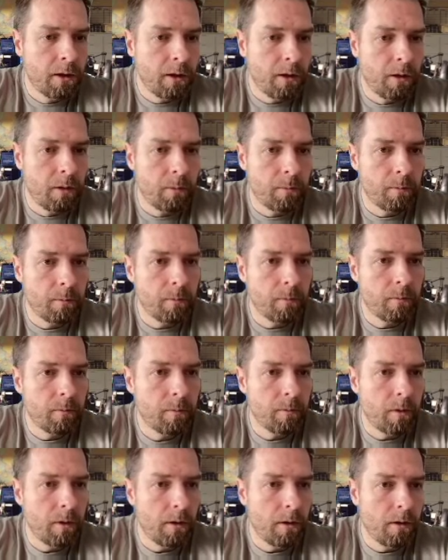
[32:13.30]
Oh,
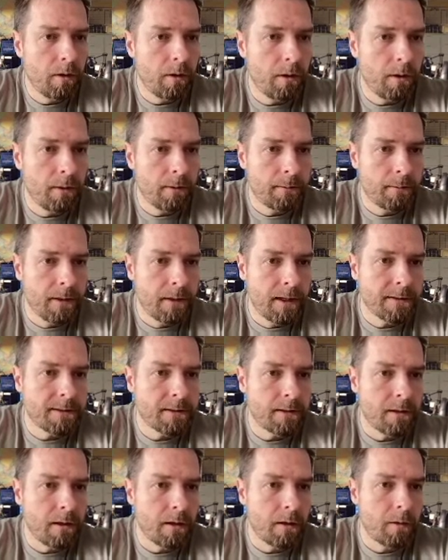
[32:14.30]
that's
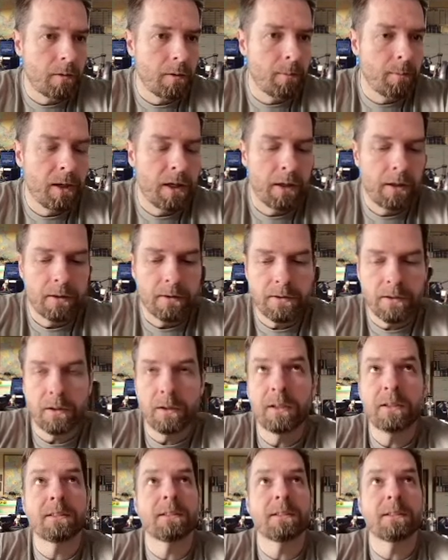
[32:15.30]
not our remaining. So let's